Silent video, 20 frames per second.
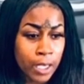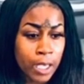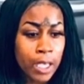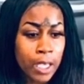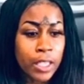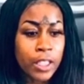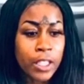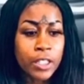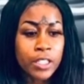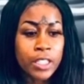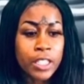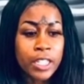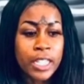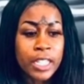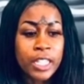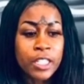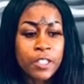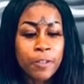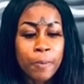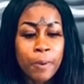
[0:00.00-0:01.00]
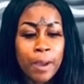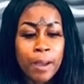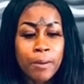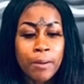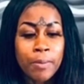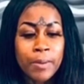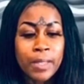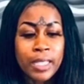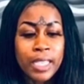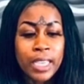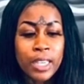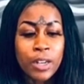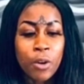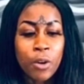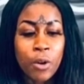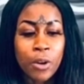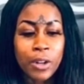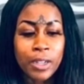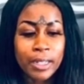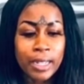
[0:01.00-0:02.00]
There's a need to probably get
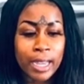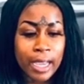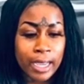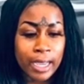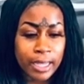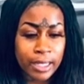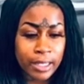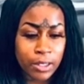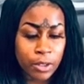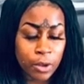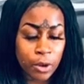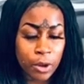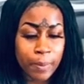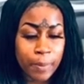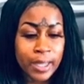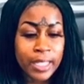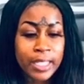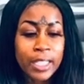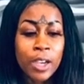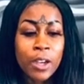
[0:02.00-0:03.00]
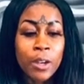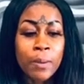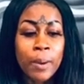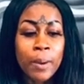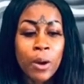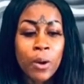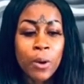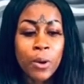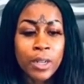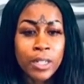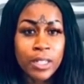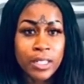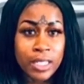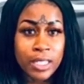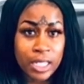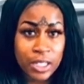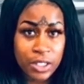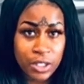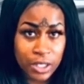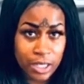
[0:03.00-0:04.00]
organized, or it may talk about
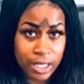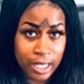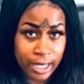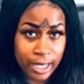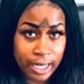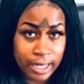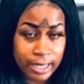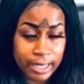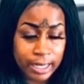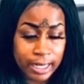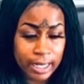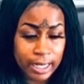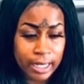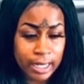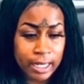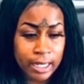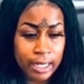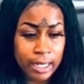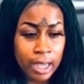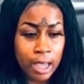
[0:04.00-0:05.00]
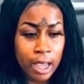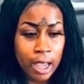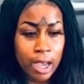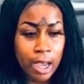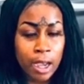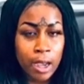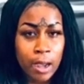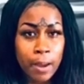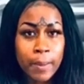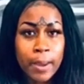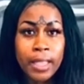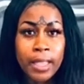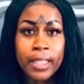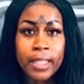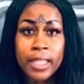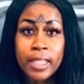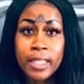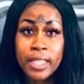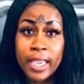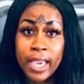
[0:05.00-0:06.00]
organizations, like I said. And
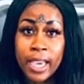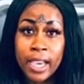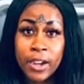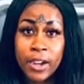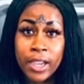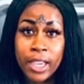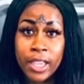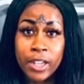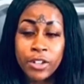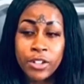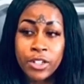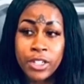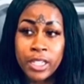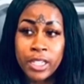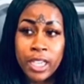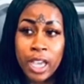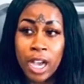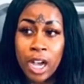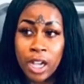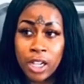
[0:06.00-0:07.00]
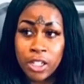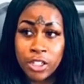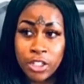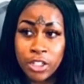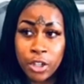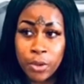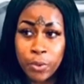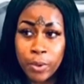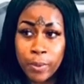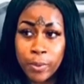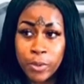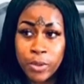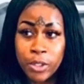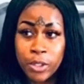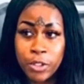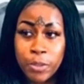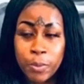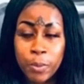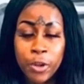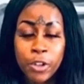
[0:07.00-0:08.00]
then the air energy also
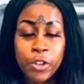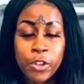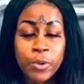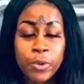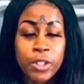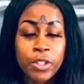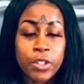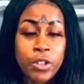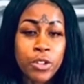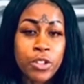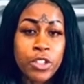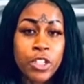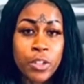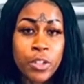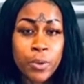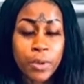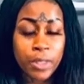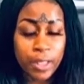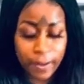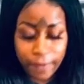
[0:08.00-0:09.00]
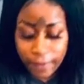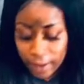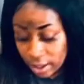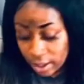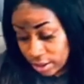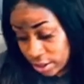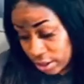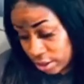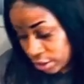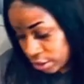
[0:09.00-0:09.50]
represents Mercury, so see where that falls in your